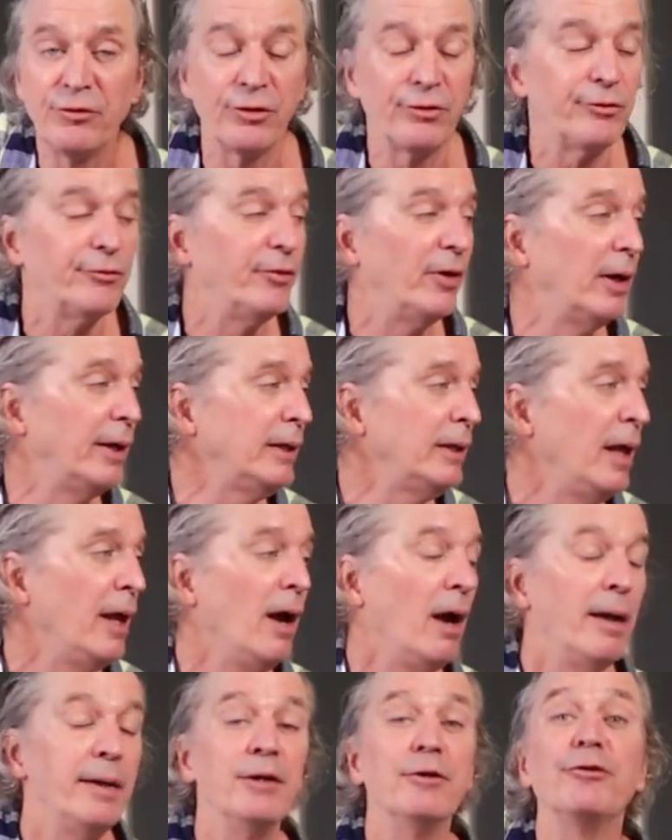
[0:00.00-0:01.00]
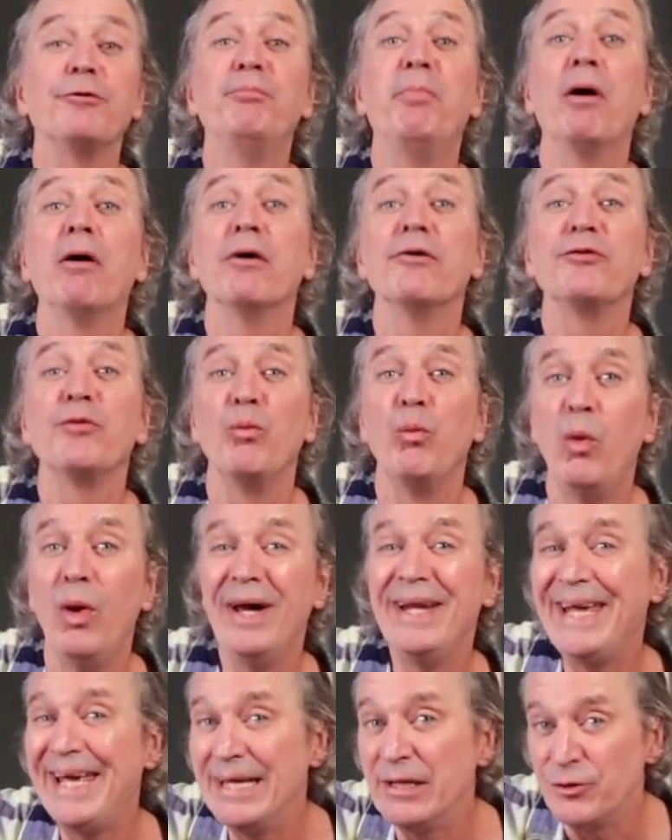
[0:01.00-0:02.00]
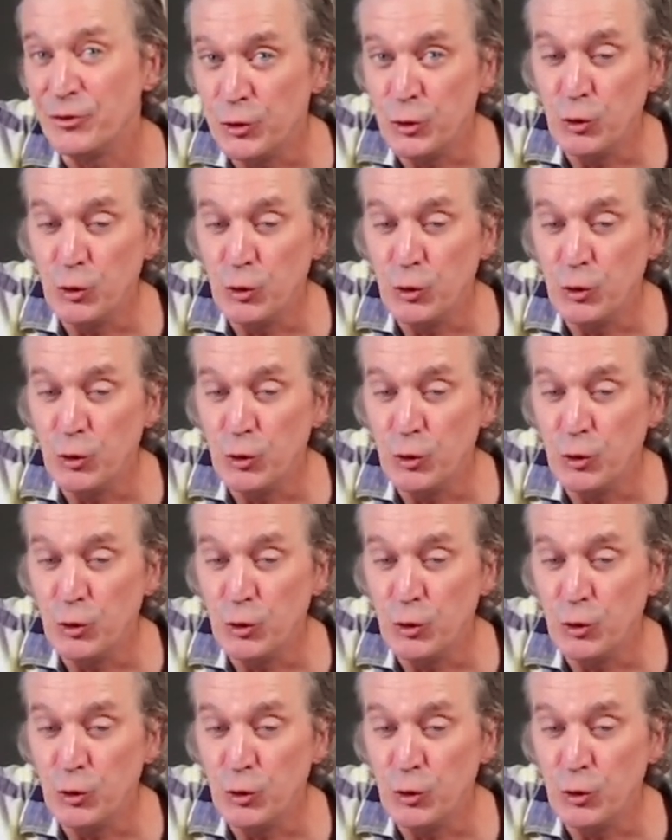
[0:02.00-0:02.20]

just fine. Here's bars one and